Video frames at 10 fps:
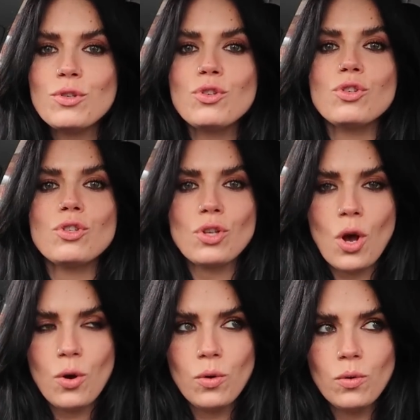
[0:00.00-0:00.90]

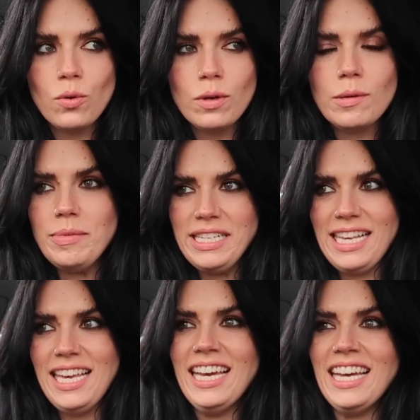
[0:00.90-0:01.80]
so
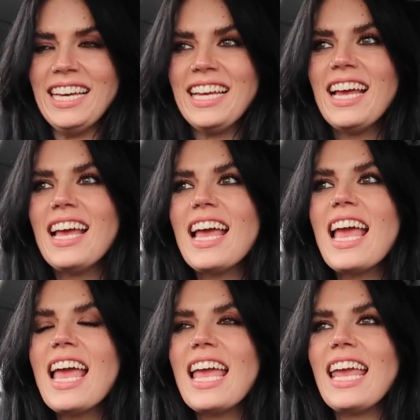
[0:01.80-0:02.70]
busy.
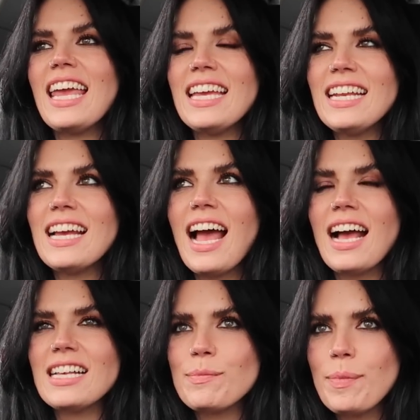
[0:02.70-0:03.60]
It
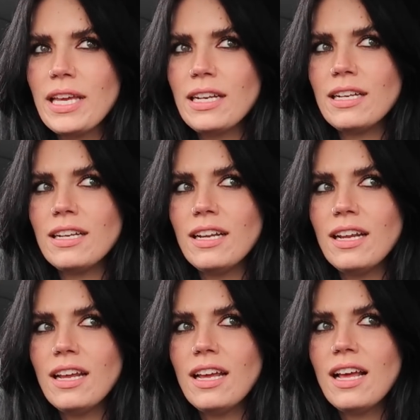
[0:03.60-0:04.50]
has been
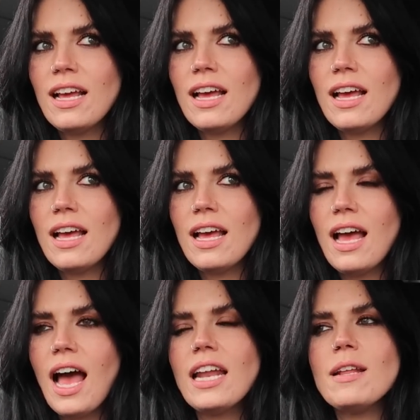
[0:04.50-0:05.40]

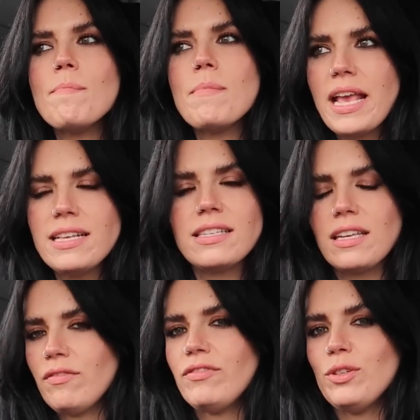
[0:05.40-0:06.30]
an
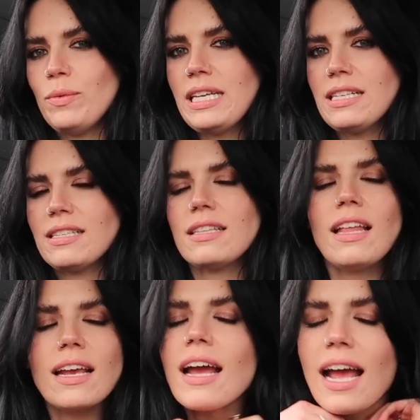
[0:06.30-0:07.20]
amazing few weeks.
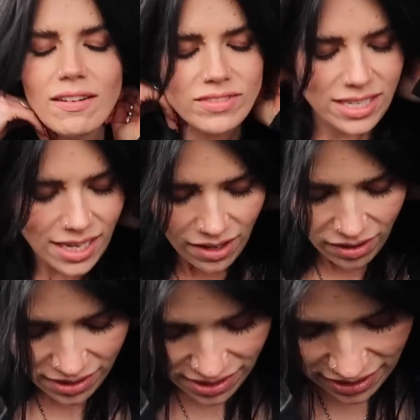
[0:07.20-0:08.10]
Like, I have to say,
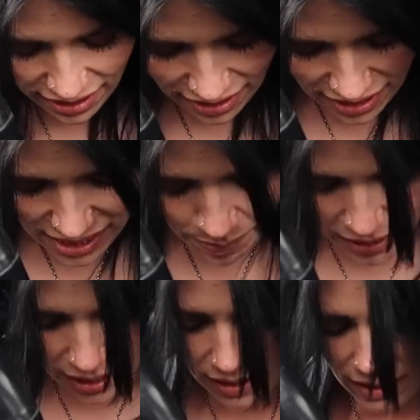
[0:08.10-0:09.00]
honestly, it's
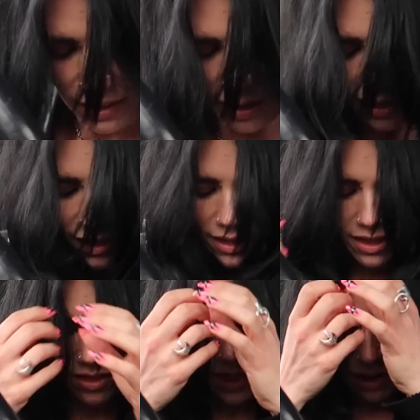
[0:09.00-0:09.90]
been like,
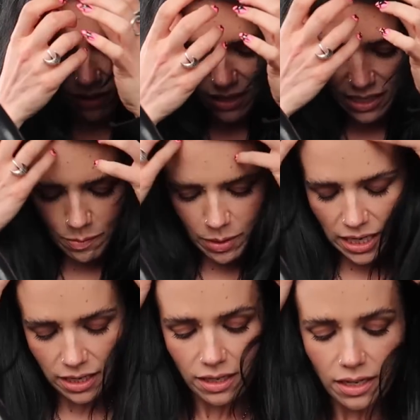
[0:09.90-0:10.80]
there has
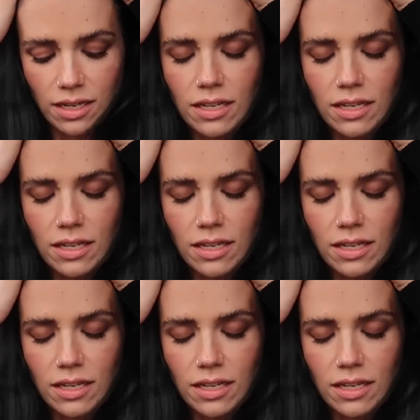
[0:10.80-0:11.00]
been